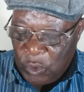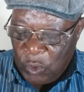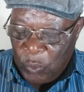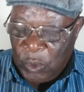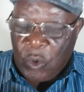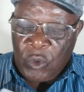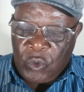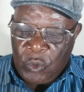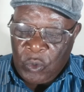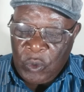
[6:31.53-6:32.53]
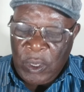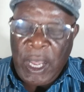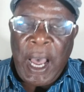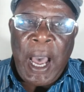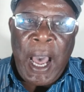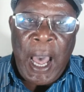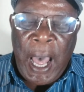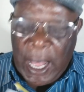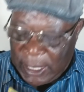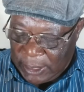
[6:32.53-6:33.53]
We go to
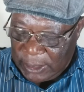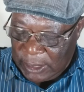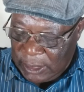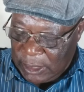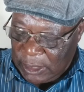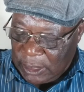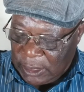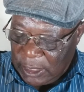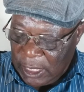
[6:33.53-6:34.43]
R, isn't it?